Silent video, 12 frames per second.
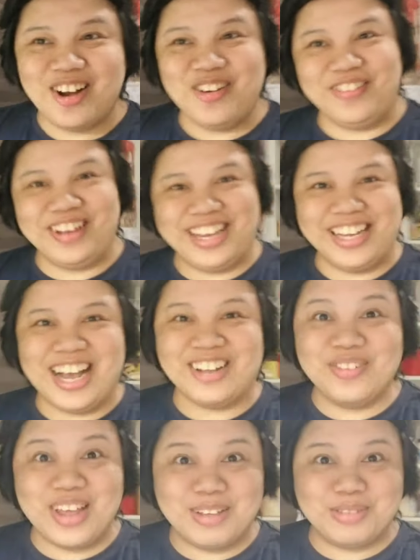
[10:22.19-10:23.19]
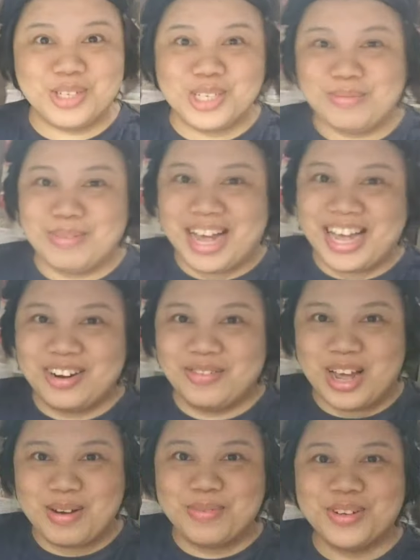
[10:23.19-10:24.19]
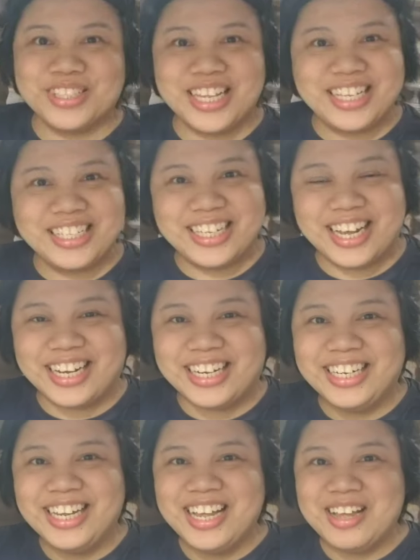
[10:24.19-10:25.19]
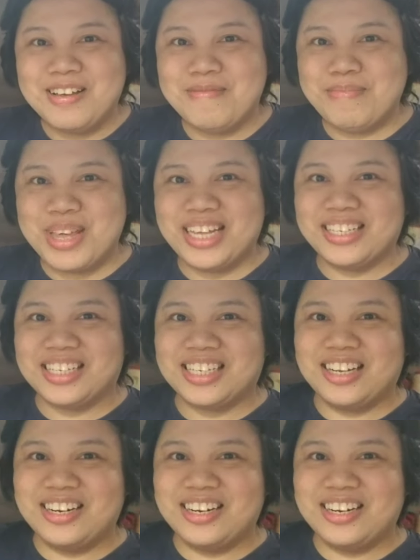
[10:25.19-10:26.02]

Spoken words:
Oh my God, we have to smile while putting the beans.